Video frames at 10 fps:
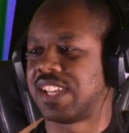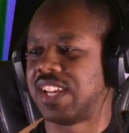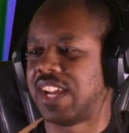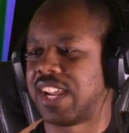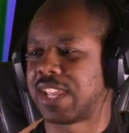
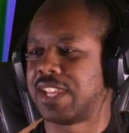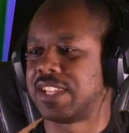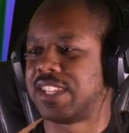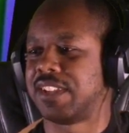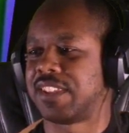I
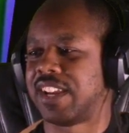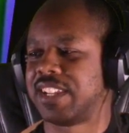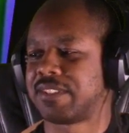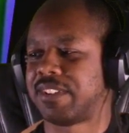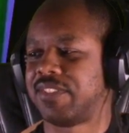guess tell the
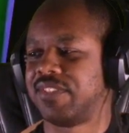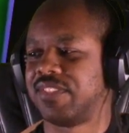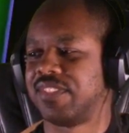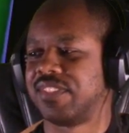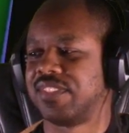ice cream.
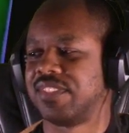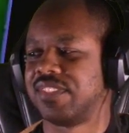Can you